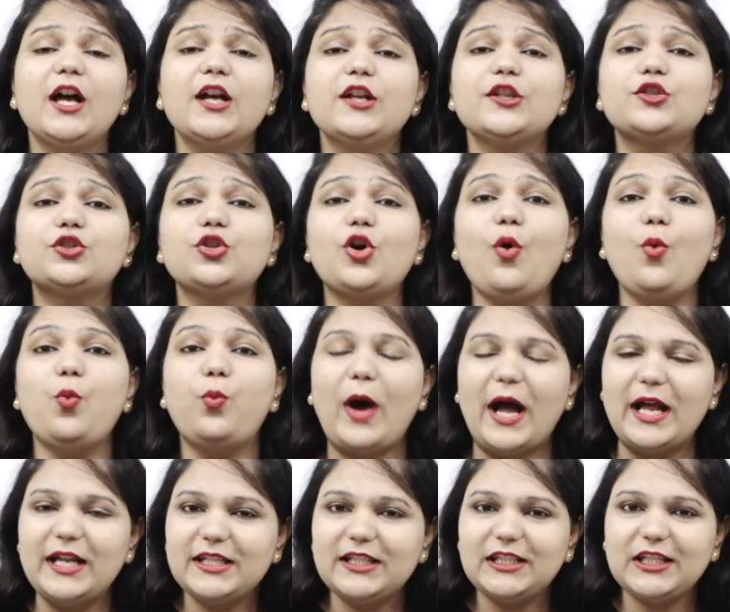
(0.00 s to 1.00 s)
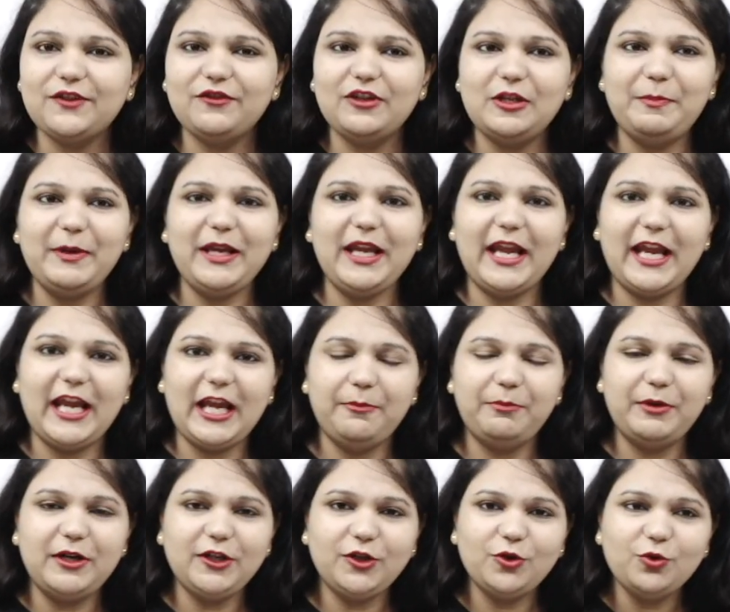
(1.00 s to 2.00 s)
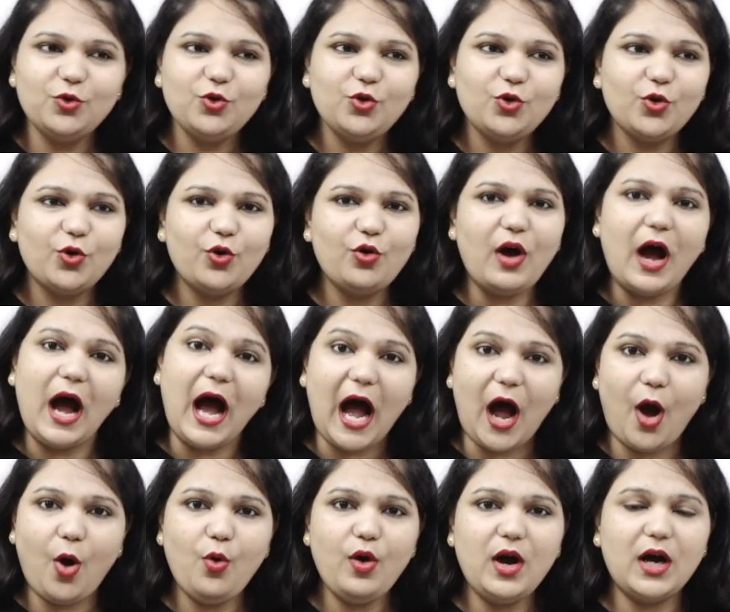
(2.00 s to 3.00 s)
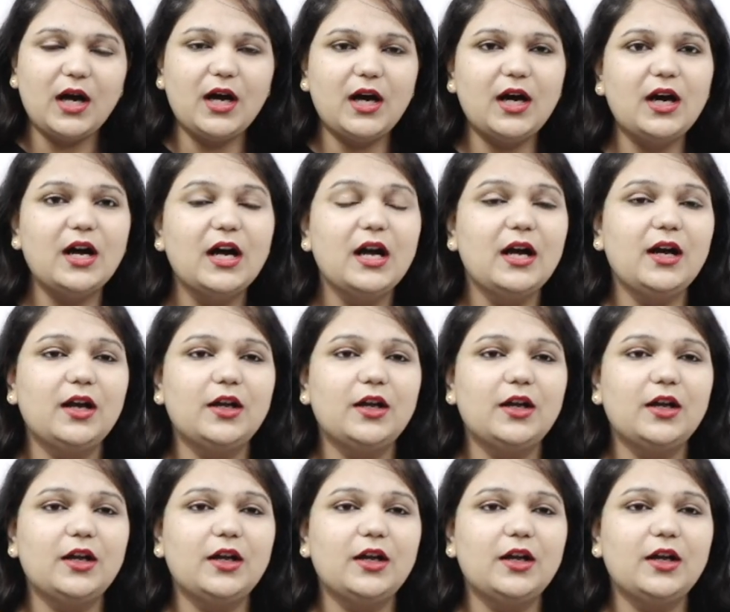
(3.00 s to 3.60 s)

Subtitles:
So once you will be able to know how a